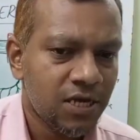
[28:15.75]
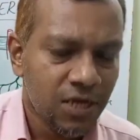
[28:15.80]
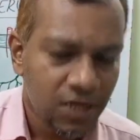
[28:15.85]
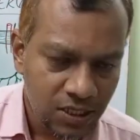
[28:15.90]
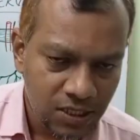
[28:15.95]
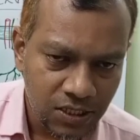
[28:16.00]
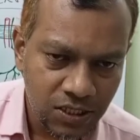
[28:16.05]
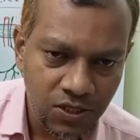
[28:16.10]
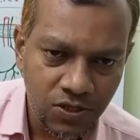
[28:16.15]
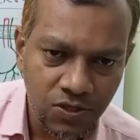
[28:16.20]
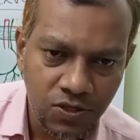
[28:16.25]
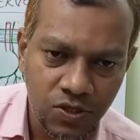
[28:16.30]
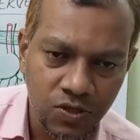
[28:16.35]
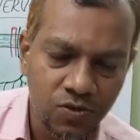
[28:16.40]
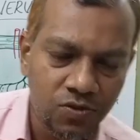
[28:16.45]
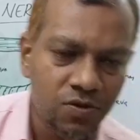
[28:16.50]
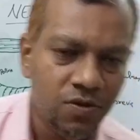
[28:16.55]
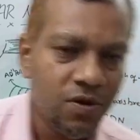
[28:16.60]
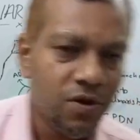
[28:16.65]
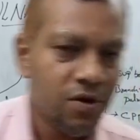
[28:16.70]
See you
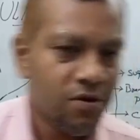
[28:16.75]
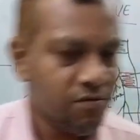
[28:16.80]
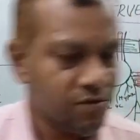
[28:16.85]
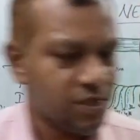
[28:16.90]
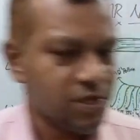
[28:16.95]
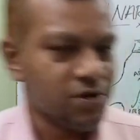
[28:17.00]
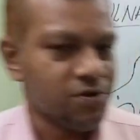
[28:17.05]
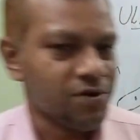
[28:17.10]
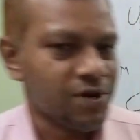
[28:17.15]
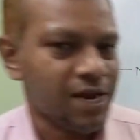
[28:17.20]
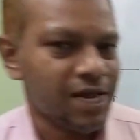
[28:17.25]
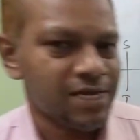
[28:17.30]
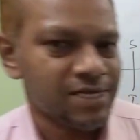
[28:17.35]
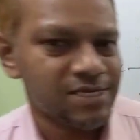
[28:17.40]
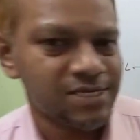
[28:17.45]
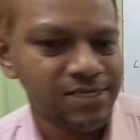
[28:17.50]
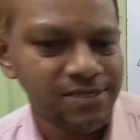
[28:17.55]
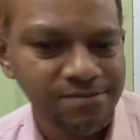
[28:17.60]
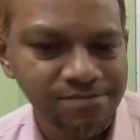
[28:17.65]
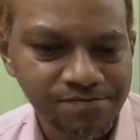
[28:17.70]
soon with a new
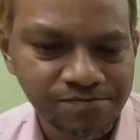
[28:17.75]
class.